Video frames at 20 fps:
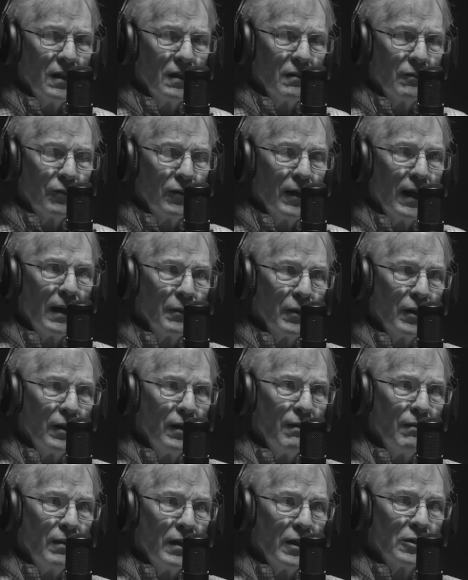fly with the
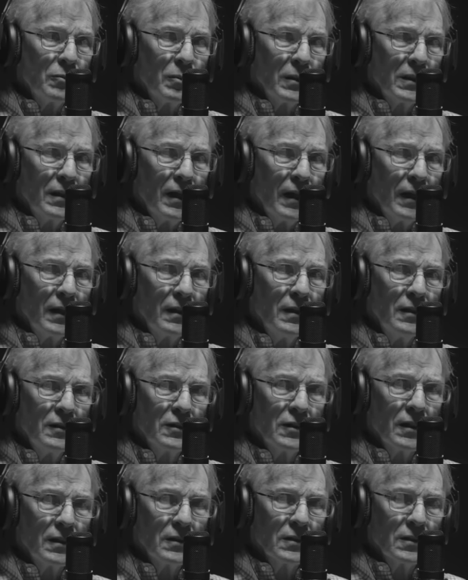Aviation Battalion. He
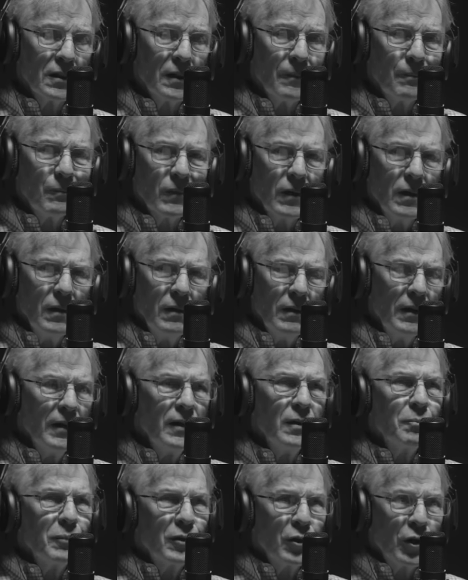says,
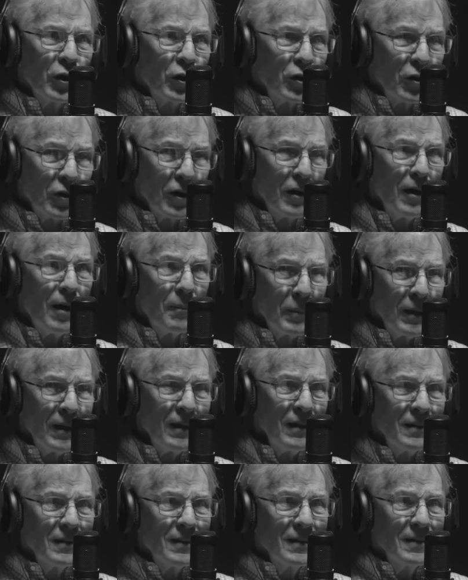any particular
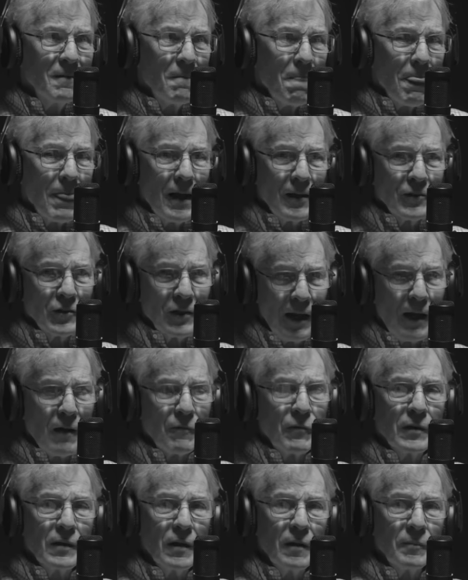company? I said,
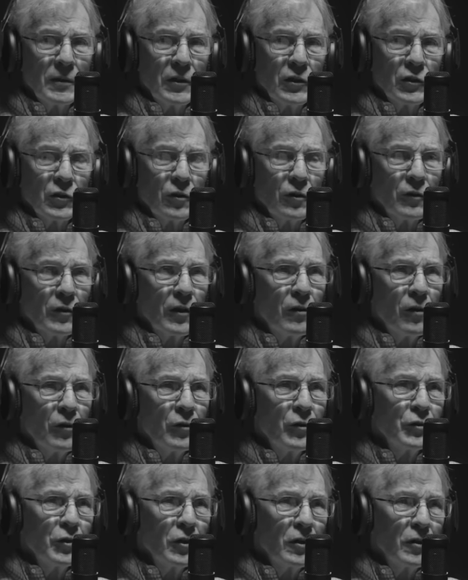Alpha Company, sir. They're known
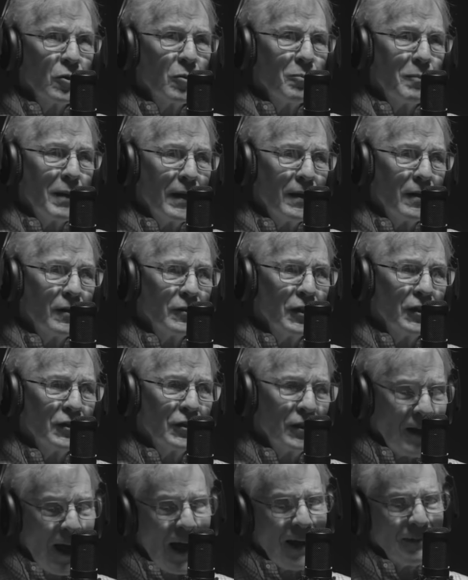as the Little Bears. He
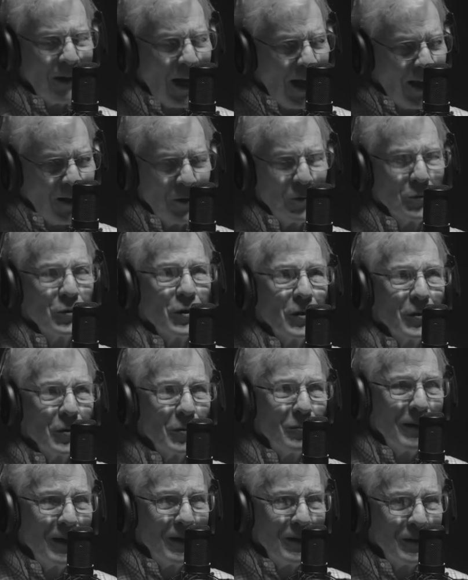said, I know the Little
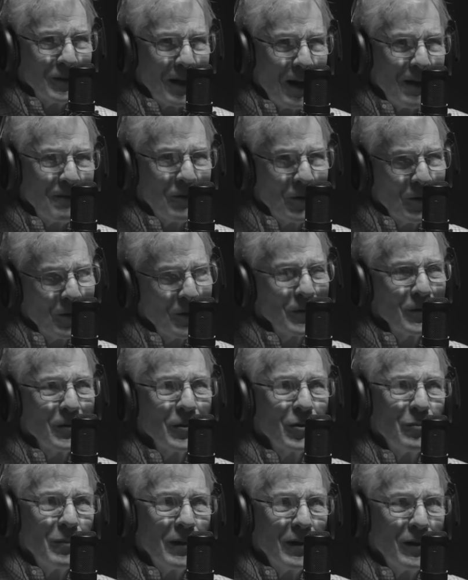Bears. I've heard of the
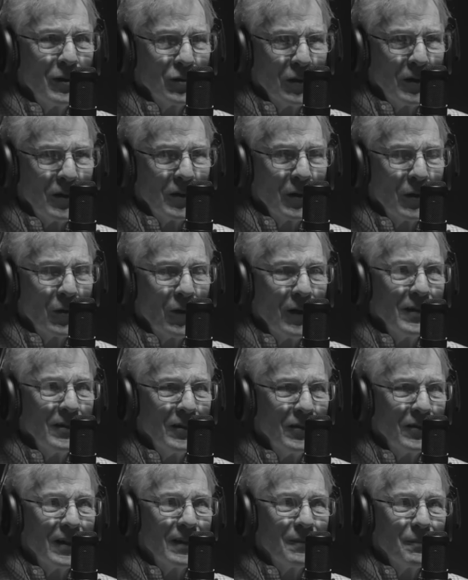Little Bears. They're a great
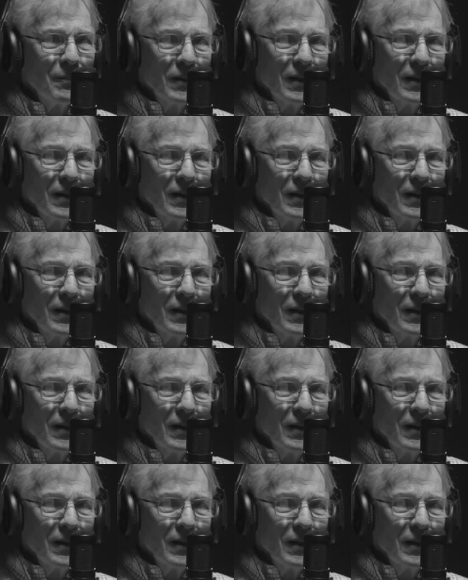unit.